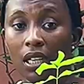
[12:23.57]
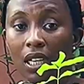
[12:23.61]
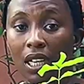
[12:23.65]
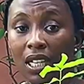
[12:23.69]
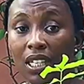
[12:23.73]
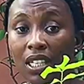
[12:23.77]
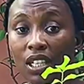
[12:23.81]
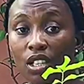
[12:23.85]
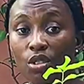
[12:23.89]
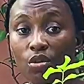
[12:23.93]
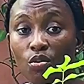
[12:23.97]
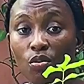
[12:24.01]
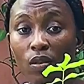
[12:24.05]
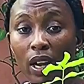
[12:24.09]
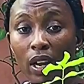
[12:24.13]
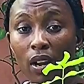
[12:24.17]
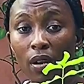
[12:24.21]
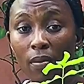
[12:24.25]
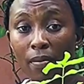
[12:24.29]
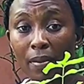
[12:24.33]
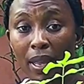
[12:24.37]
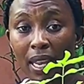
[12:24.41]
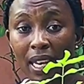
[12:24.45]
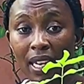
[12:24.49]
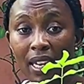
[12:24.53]
It is
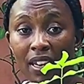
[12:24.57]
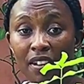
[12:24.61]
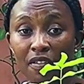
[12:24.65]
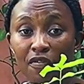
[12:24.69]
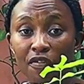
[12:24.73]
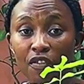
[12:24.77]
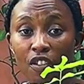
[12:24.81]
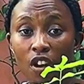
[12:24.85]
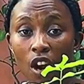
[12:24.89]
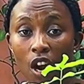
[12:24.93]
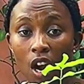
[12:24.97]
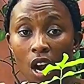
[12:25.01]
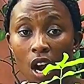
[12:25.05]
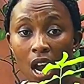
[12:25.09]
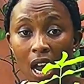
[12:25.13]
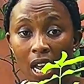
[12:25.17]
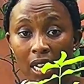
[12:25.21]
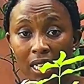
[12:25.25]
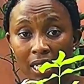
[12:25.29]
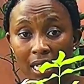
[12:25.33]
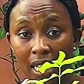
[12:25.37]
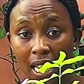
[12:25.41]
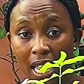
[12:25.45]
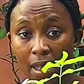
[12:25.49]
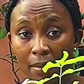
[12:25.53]
recommended for
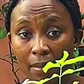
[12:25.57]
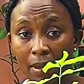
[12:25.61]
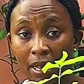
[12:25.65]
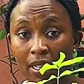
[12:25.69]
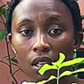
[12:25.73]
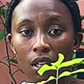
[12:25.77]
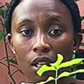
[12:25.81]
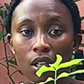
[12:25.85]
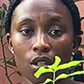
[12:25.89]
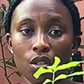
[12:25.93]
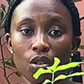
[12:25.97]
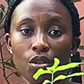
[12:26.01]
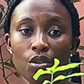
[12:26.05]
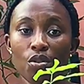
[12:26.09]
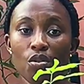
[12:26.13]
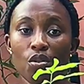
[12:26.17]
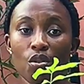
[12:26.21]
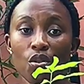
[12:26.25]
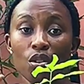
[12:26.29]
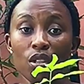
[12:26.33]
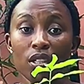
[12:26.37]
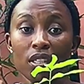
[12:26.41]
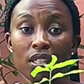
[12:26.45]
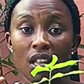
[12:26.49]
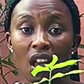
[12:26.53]
hot climate to
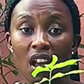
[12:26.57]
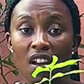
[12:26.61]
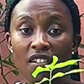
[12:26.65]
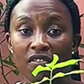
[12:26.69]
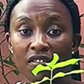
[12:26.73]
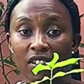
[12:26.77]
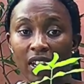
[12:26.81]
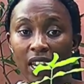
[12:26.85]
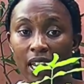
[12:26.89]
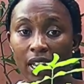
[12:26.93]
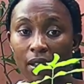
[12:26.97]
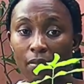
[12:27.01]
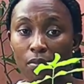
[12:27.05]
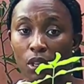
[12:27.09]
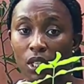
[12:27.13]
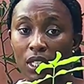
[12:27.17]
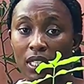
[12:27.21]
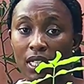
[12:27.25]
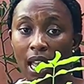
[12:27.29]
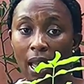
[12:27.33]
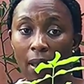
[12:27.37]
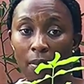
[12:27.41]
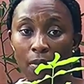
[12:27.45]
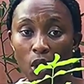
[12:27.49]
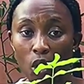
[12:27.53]
grow soft neck, but
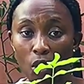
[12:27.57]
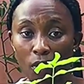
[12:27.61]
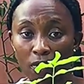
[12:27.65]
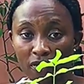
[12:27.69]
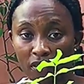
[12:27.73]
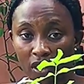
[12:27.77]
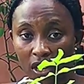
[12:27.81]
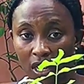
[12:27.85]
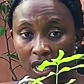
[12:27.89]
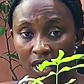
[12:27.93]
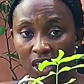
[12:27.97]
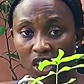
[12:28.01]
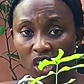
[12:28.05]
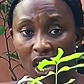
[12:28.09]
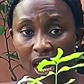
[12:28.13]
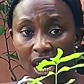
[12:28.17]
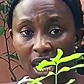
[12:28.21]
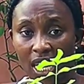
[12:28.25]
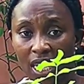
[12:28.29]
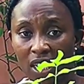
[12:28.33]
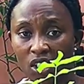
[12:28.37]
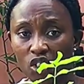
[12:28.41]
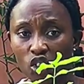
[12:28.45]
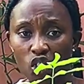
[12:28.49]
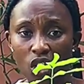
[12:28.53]
I'm up for the
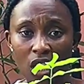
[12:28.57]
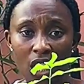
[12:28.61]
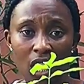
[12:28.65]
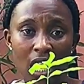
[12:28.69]
challenge.